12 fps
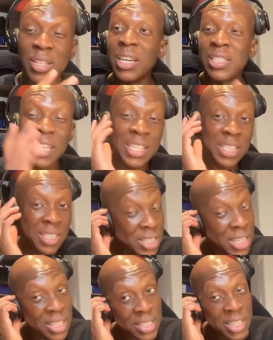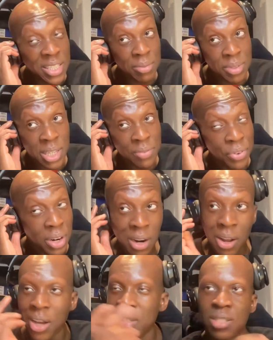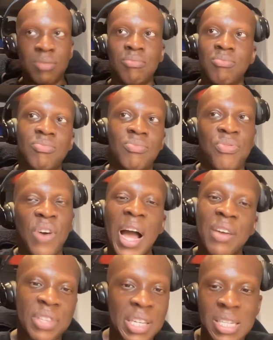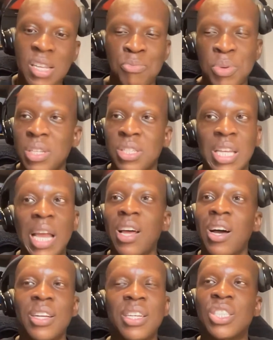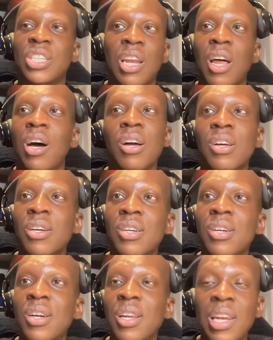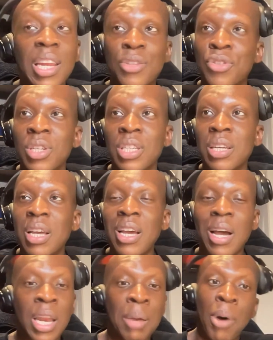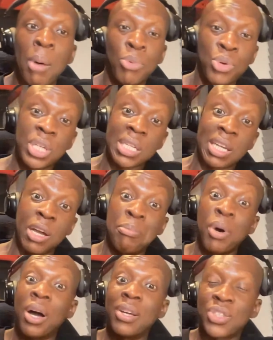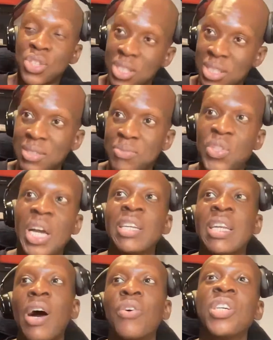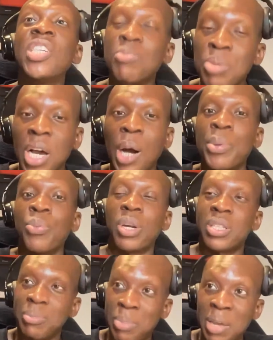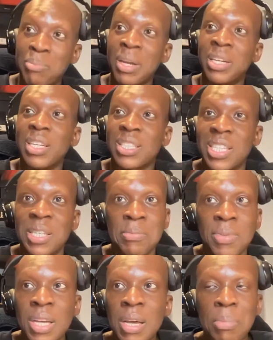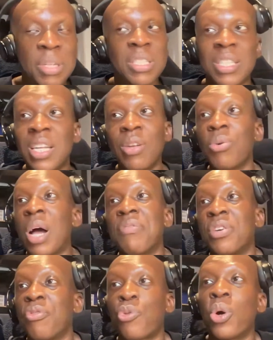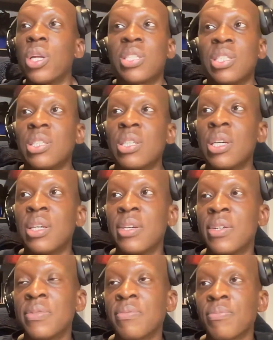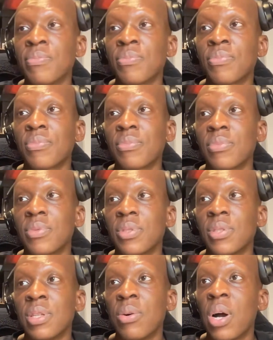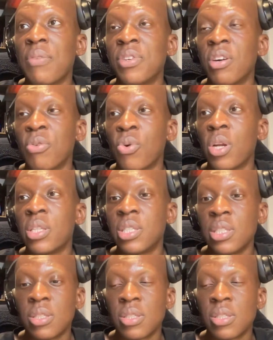this Egypt team for the last 5 years have been Salah and Inshallah, literally. And then Marmoush has emerged, and now he's becoming one of the main men in the team. But they don't have enough quality. They don't have enough quality.